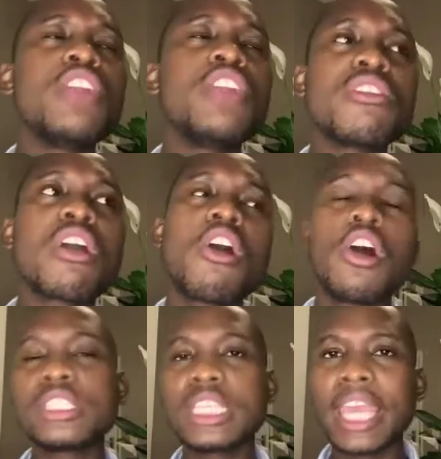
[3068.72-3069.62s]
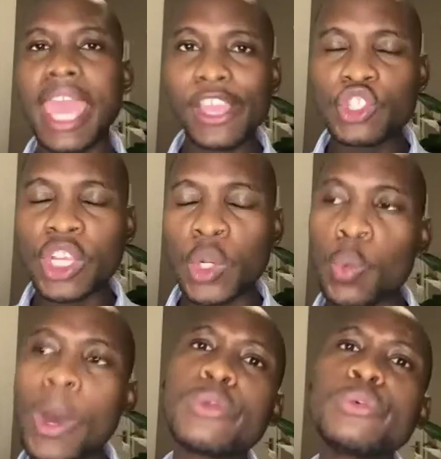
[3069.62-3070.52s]
not recording Angel,
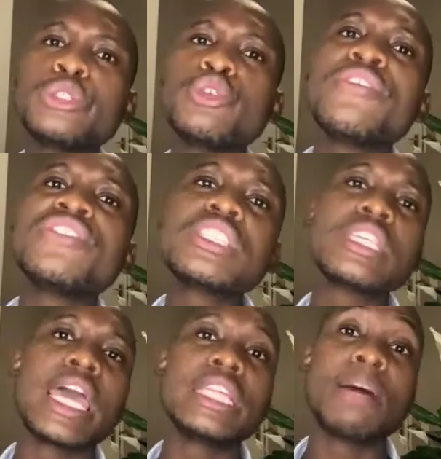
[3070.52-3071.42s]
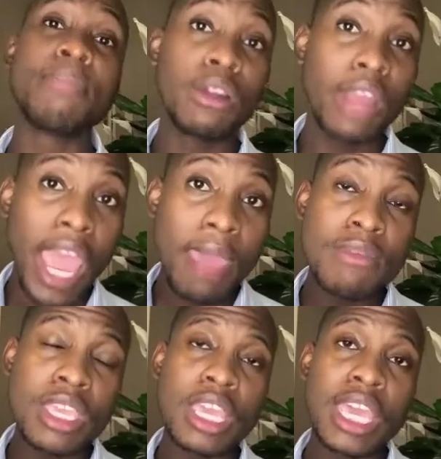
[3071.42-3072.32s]
what would you have said about
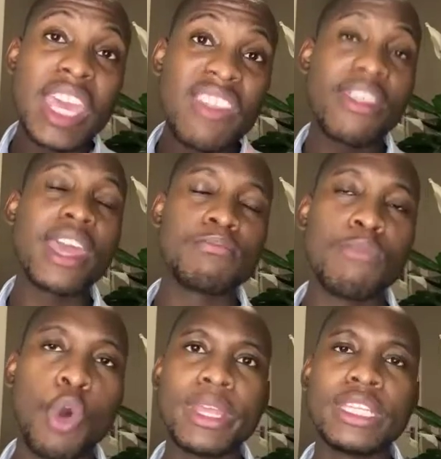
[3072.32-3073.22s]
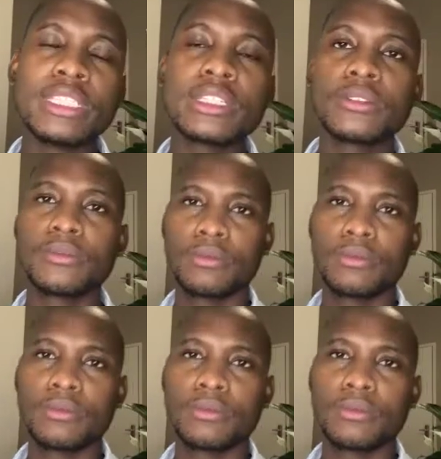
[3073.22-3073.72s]
Amy in that moment?